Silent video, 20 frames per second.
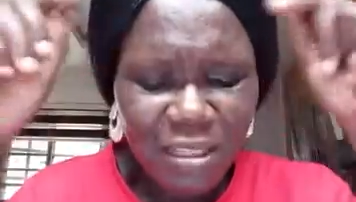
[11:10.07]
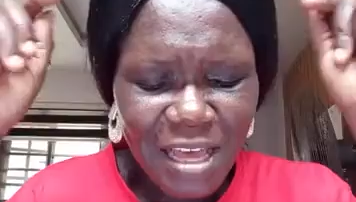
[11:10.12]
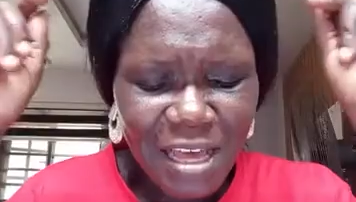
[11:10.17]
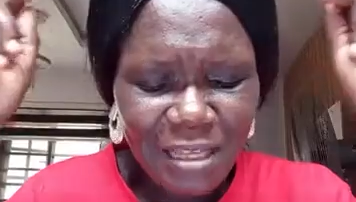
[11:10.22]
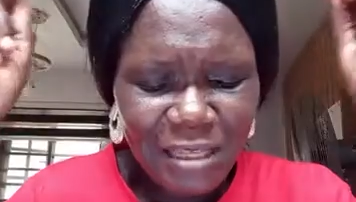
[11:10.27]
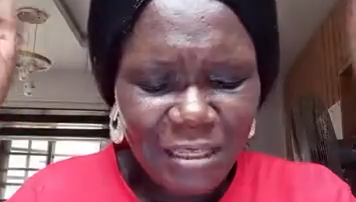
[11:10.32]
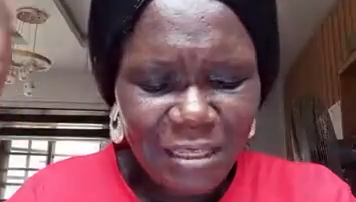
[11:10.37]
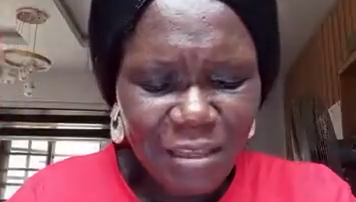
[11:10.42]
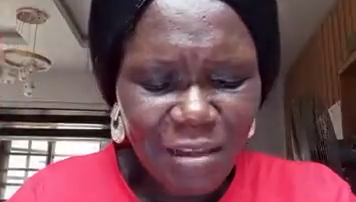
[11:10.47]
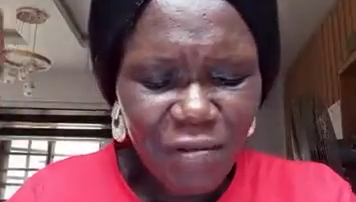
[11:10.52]

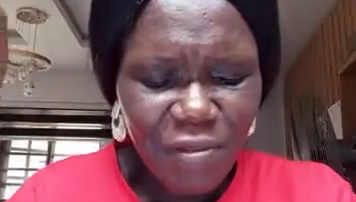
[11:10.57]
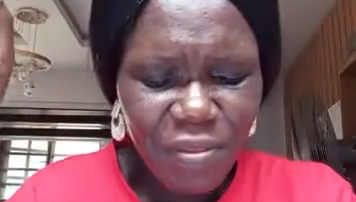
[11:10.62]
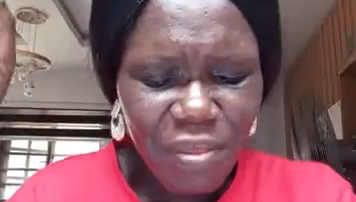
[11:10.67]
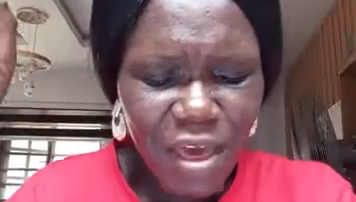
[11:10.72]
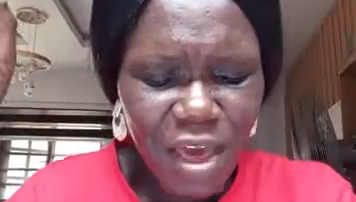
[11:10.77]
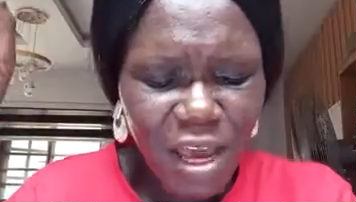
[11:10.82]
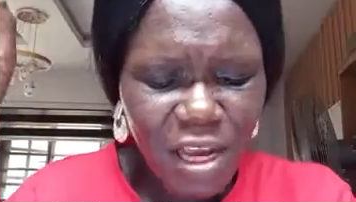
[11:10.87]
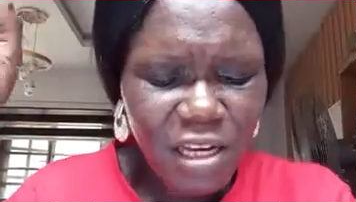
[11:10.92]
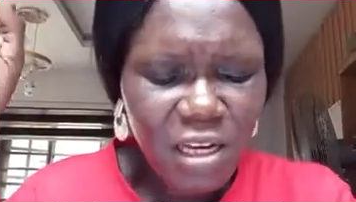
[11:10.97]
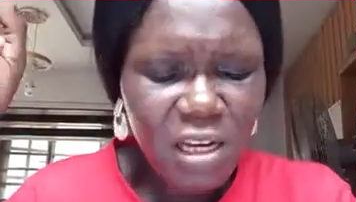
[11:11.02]
That is the
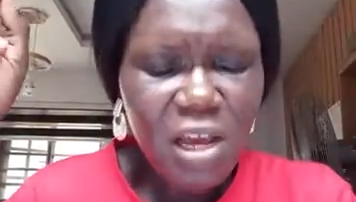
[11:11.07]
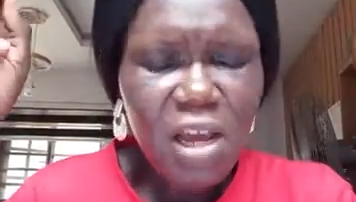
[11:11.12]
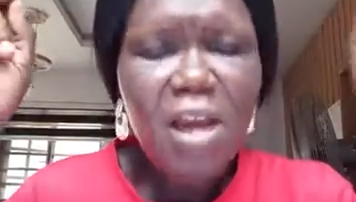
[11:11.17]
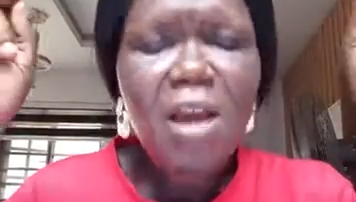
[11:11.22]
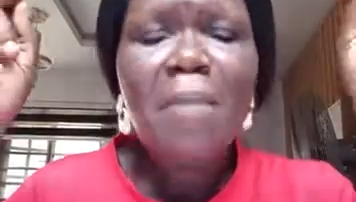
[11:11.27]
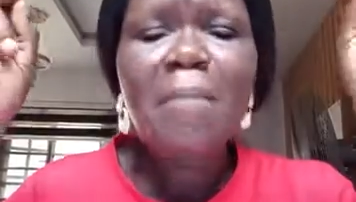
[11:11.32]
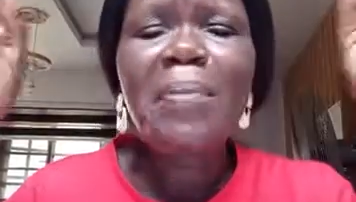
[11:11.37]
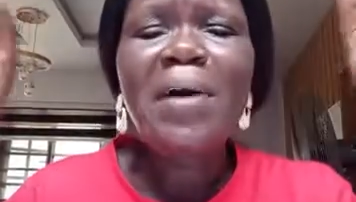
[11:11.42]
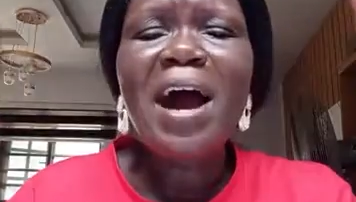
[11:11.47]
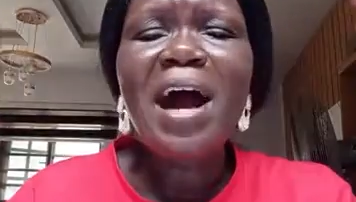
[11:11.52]
third
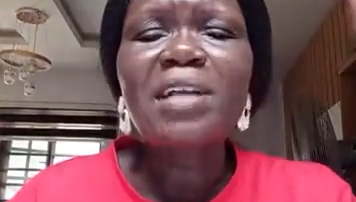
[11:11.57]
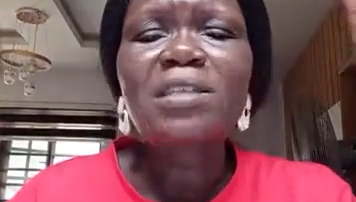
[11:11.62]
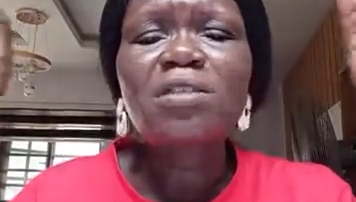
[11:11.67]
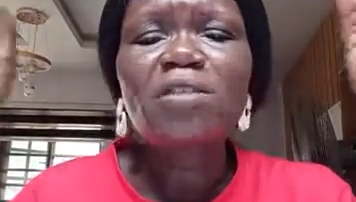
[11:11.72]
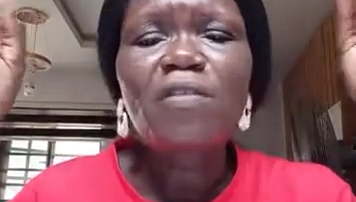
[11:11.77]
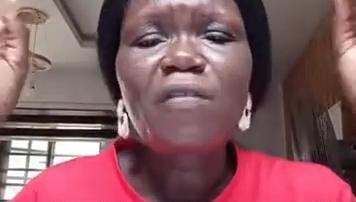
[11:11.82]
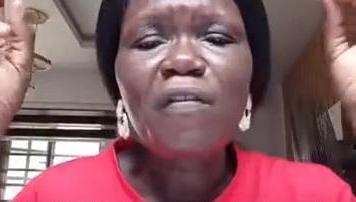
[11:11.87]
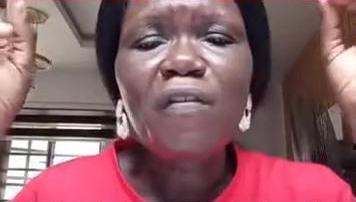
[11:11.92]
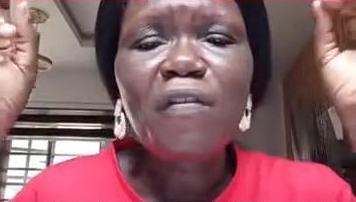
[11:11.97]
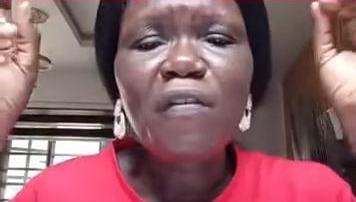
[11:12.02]
part
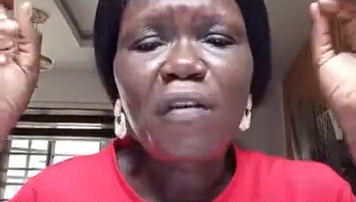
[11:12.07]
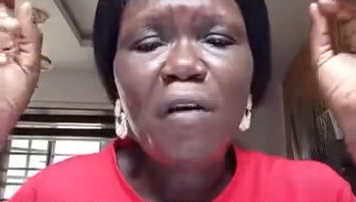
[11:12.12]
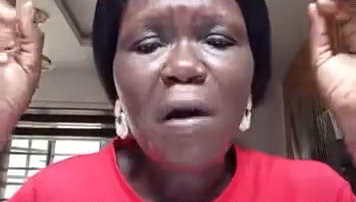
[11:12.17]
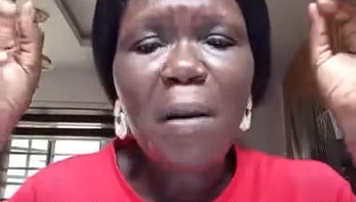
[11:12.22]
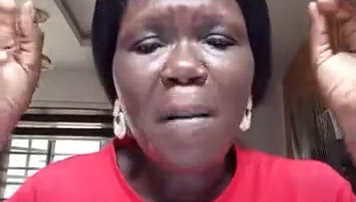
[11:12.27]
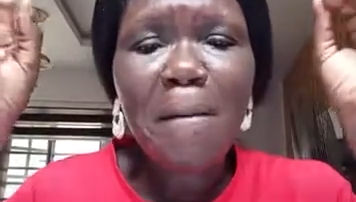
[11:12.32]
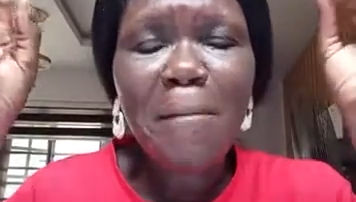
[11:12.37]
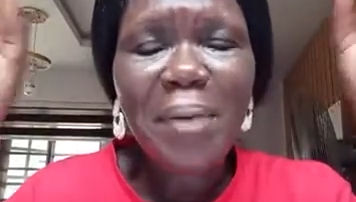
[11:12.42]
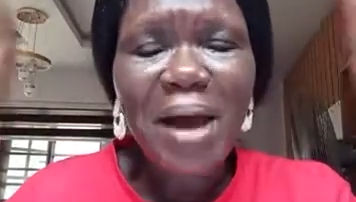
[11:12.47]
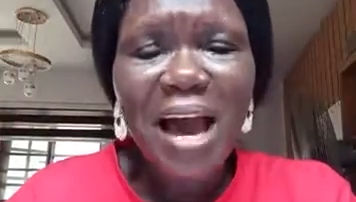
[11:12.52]
of
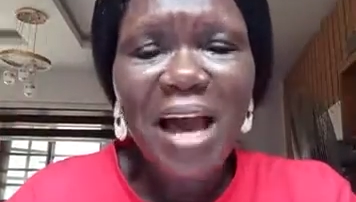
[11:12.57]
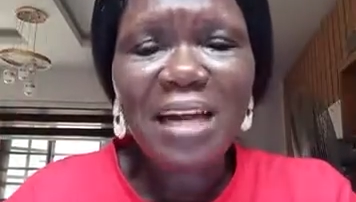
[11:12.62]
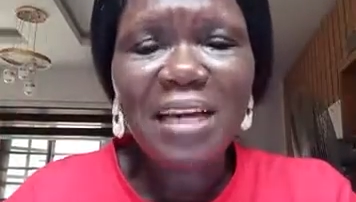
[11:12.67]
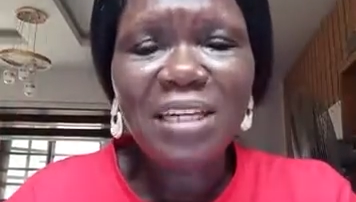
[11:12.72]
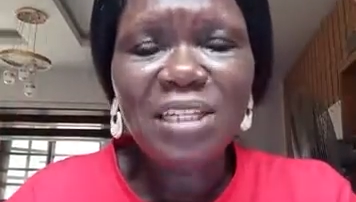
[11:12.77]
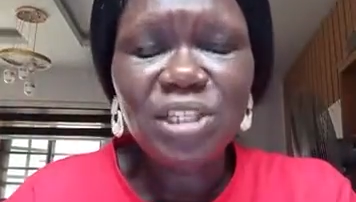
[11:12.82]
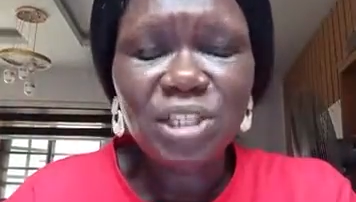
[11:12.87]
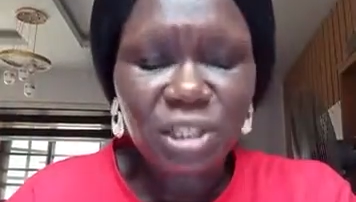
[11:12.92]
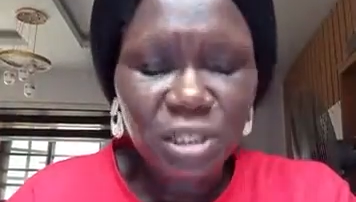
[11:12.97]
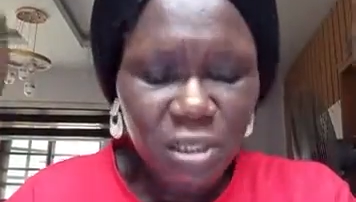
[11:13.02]

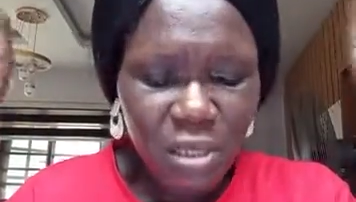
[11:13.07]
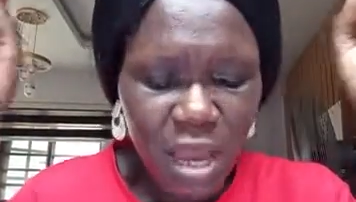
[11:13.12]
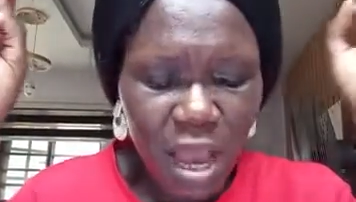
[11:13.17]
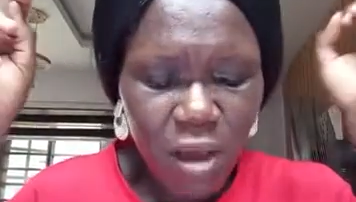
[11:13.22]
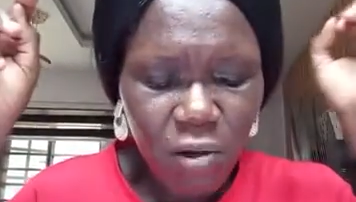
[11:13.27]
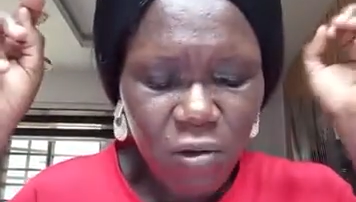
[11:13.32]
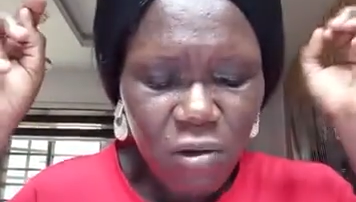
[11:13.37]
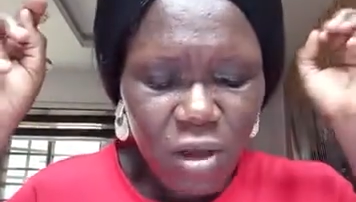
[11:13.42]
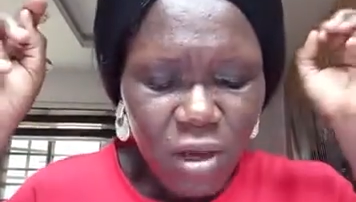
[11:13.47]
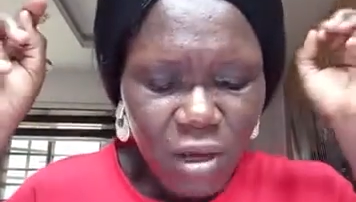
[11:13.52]
packaging. Now,